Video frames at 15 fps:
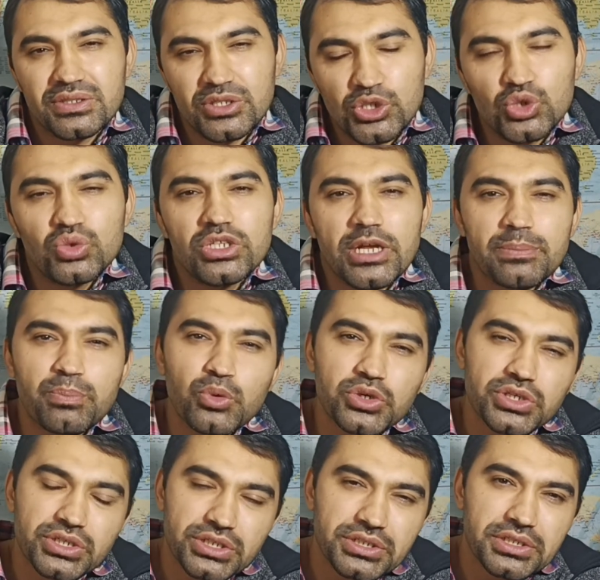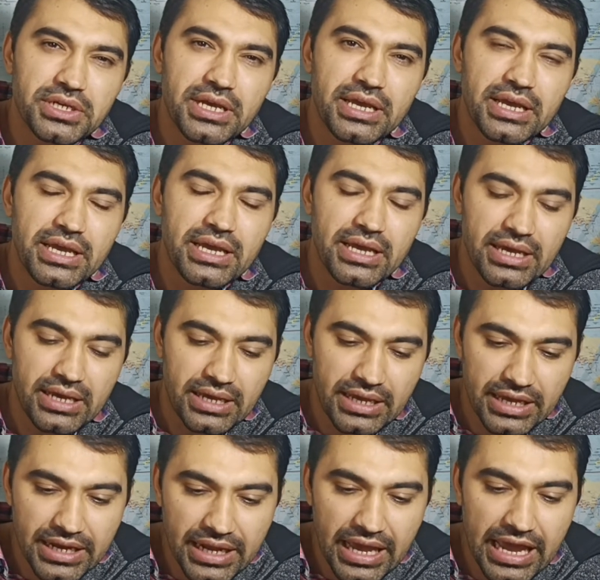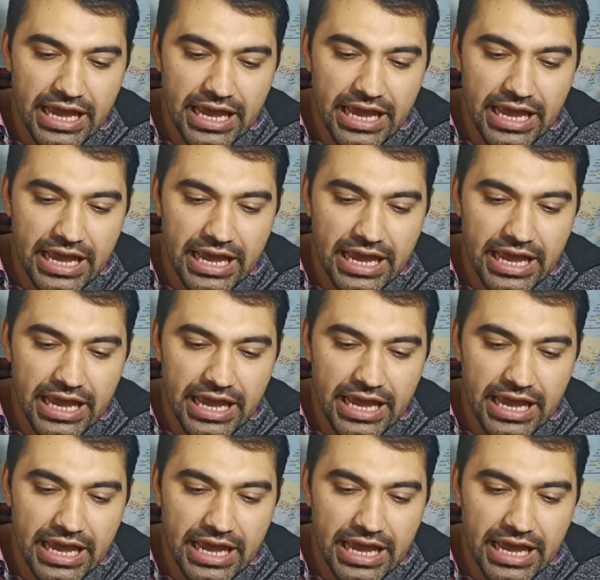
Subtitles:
union put an